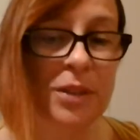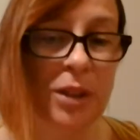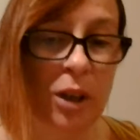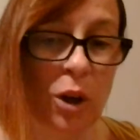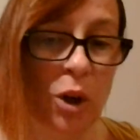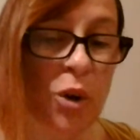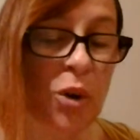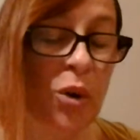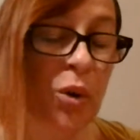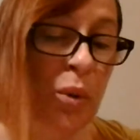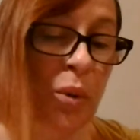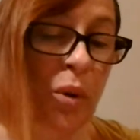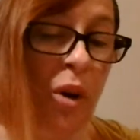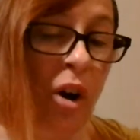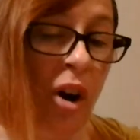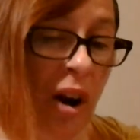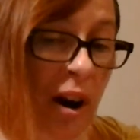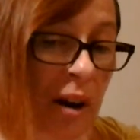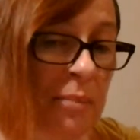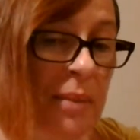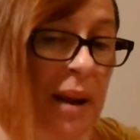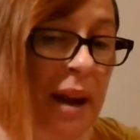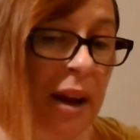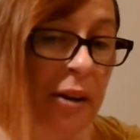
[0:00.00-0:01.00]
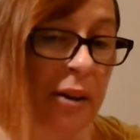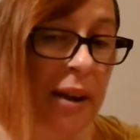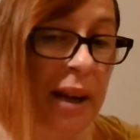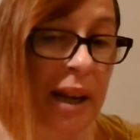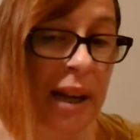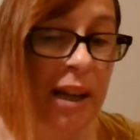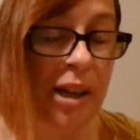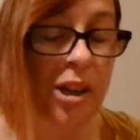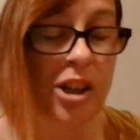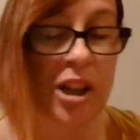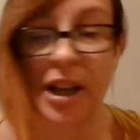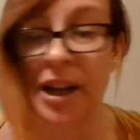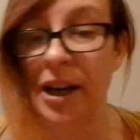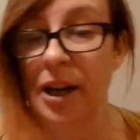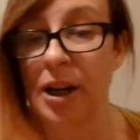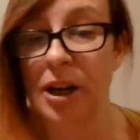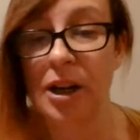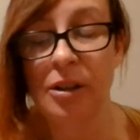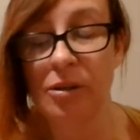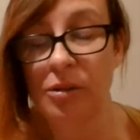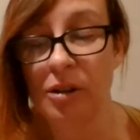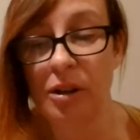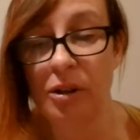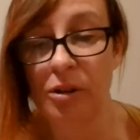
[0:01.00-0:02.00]
who are married
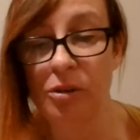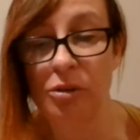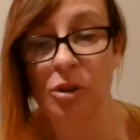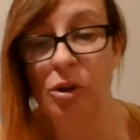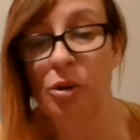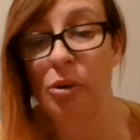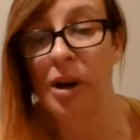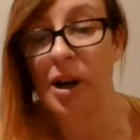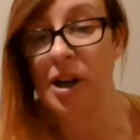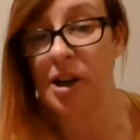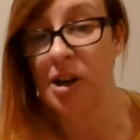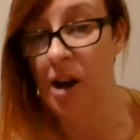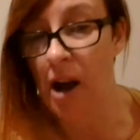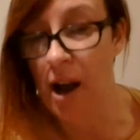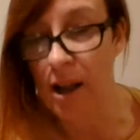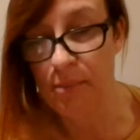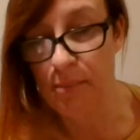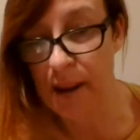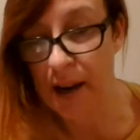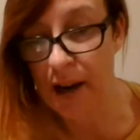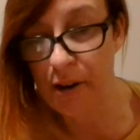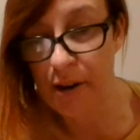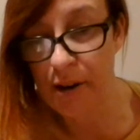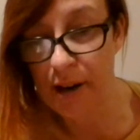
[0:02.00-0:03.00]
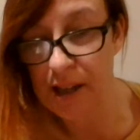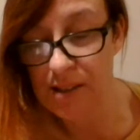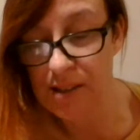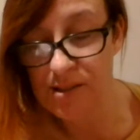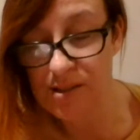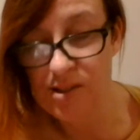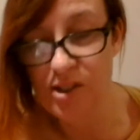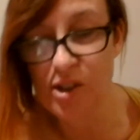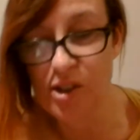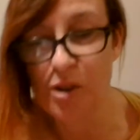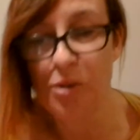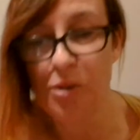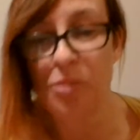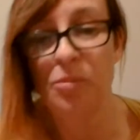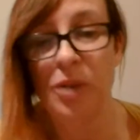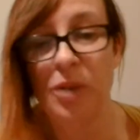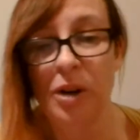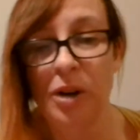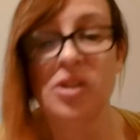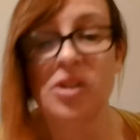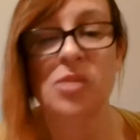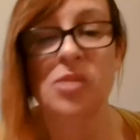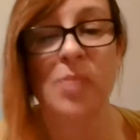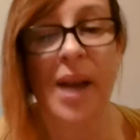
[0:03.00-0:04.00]
or who are not married. So
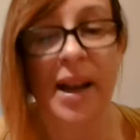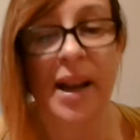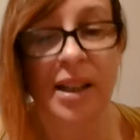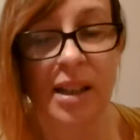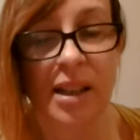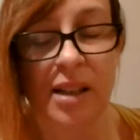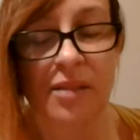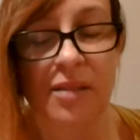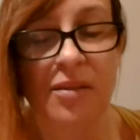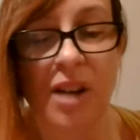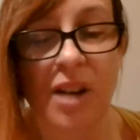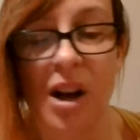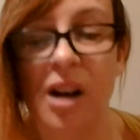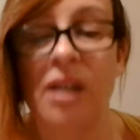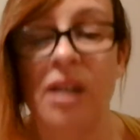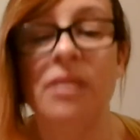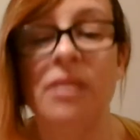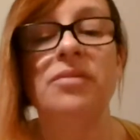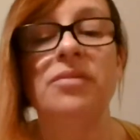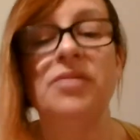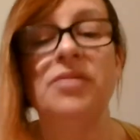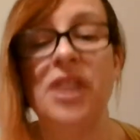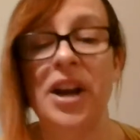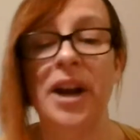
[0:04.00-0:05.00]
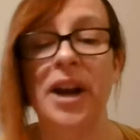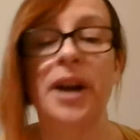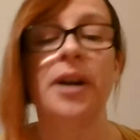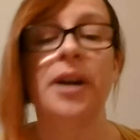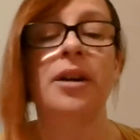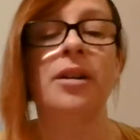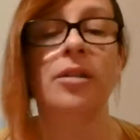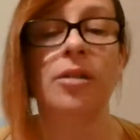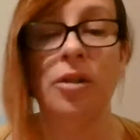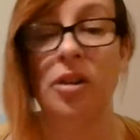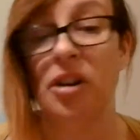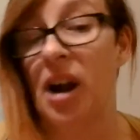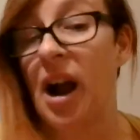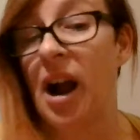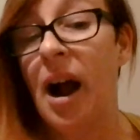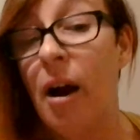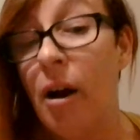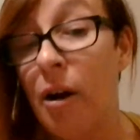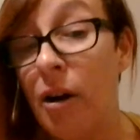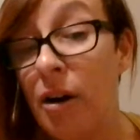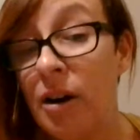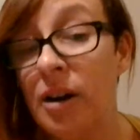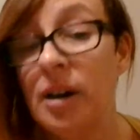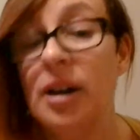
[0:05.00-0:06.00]
irrespective of their or
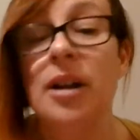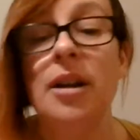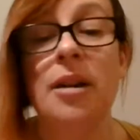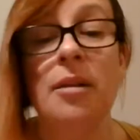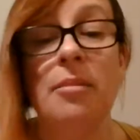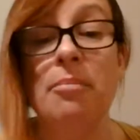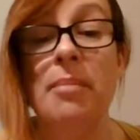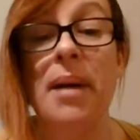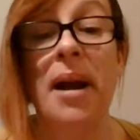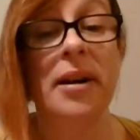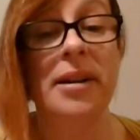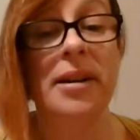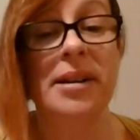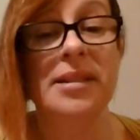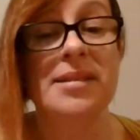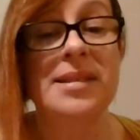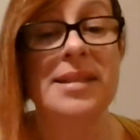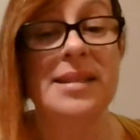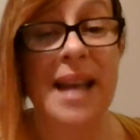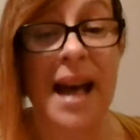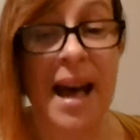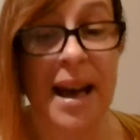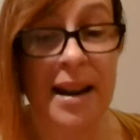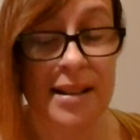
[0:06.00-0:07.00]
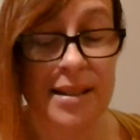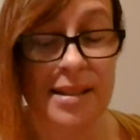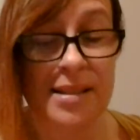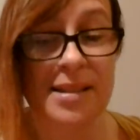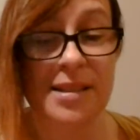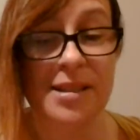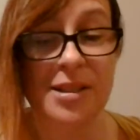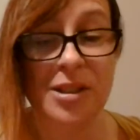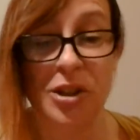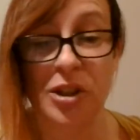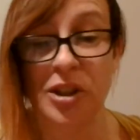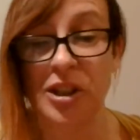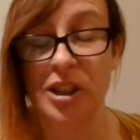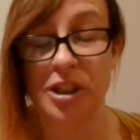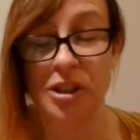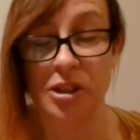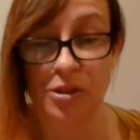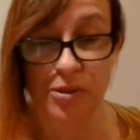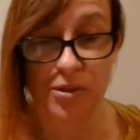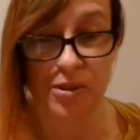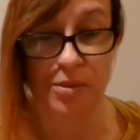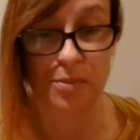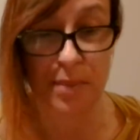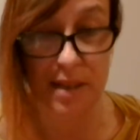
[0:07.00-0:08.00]
our marital status, you can
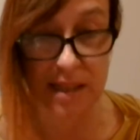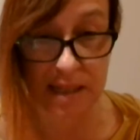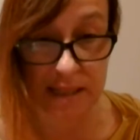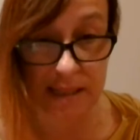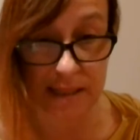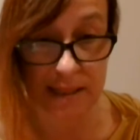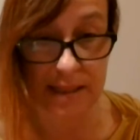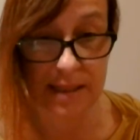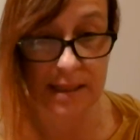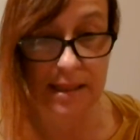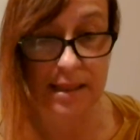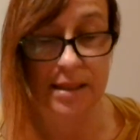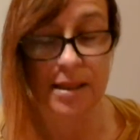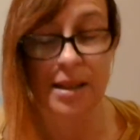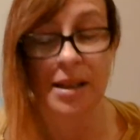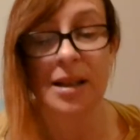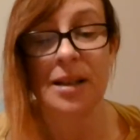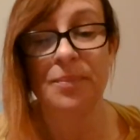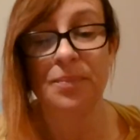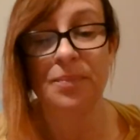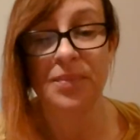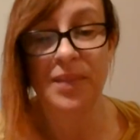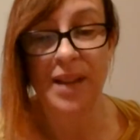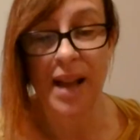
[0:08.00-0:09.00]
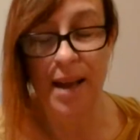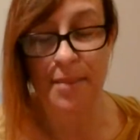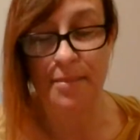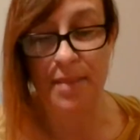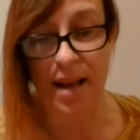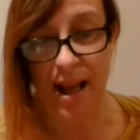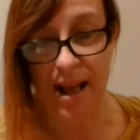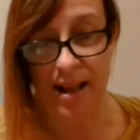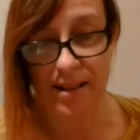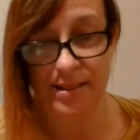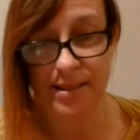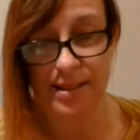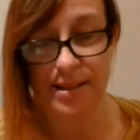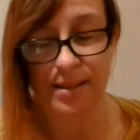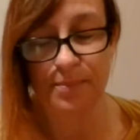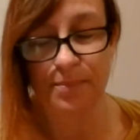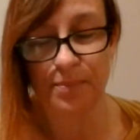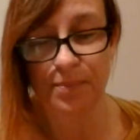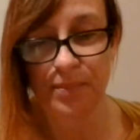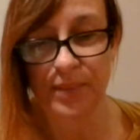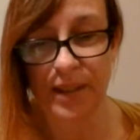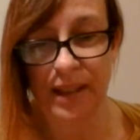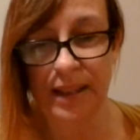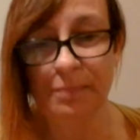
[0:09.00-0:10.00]
use Ms. MS,
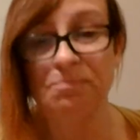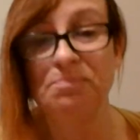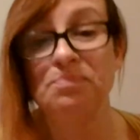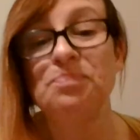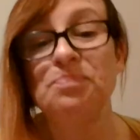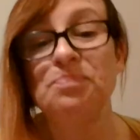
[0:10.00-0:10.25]
yeah,